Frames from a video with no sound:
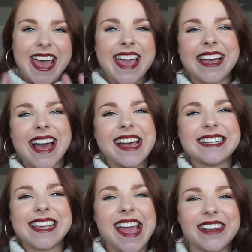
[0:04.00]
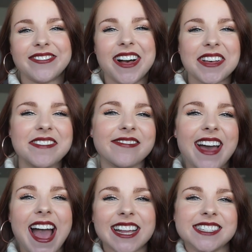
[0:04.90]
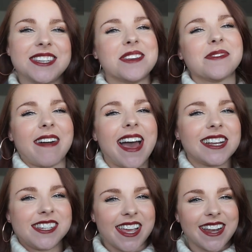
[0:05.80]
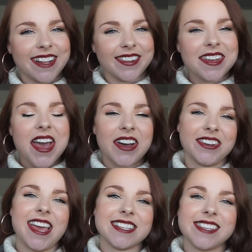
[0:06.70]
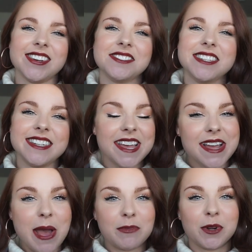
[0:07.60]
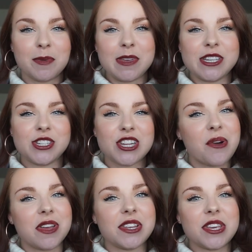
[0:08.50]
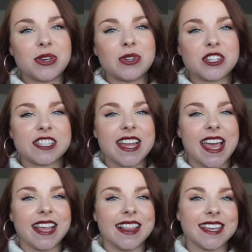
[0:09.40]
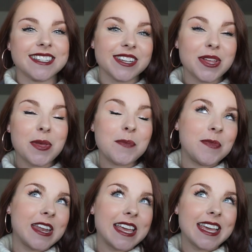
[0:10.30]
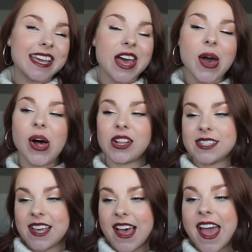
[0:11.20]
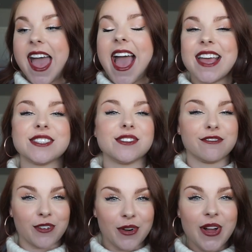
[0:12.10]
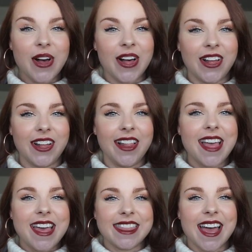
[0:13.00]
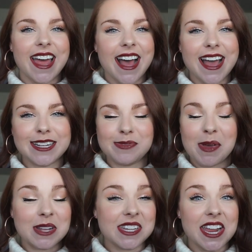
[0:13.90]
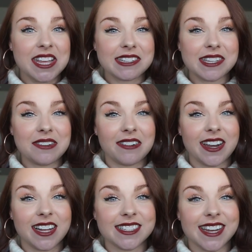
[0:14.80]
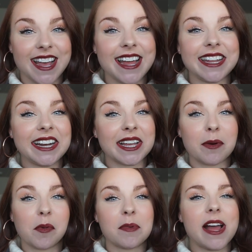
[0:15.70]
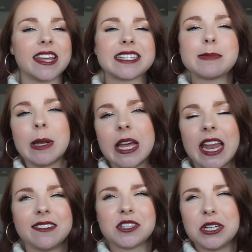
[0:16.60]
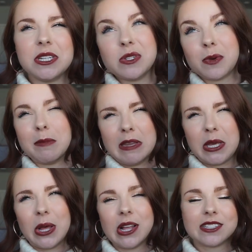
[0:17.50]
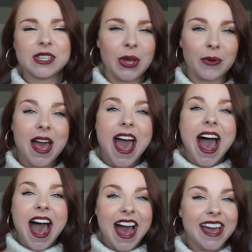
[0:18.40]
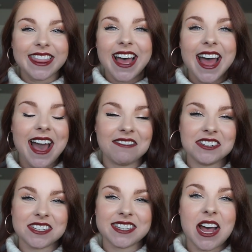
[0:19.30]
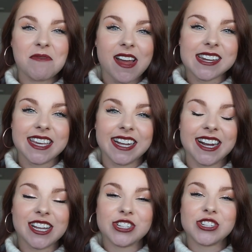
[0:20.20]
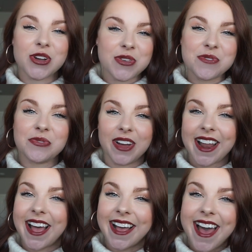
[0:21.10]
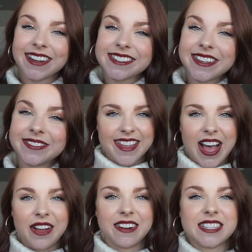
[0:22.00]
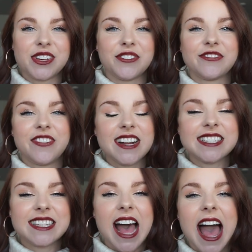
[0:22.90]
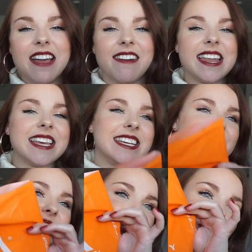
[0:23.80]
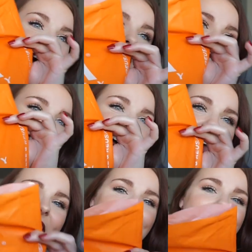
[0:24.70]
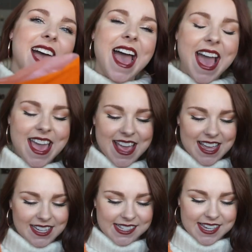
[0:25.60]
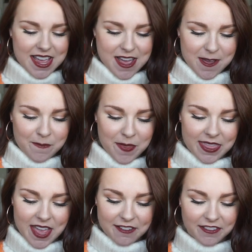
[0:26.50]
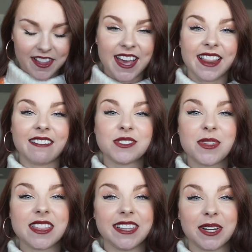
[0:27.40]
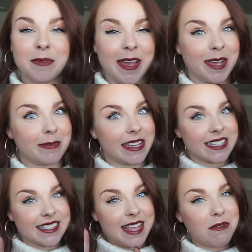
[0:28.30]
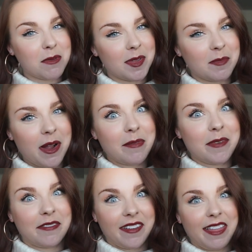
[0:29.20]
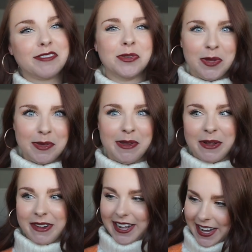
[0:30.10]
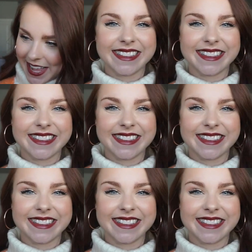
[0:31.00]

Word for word: Hey guys, and welcome back to my channel. Okay, so today I'm going to be showing you just a little mini Ulta and Sephora haul that I spontaneously went on today. I needed a couple products, but it kind of turned into a mini haul. So I thought I would just come on here and show you what I got. All right, so first I went into Ulta, and thankfully I left with a little bag because that would have been a problem if I left with a big one.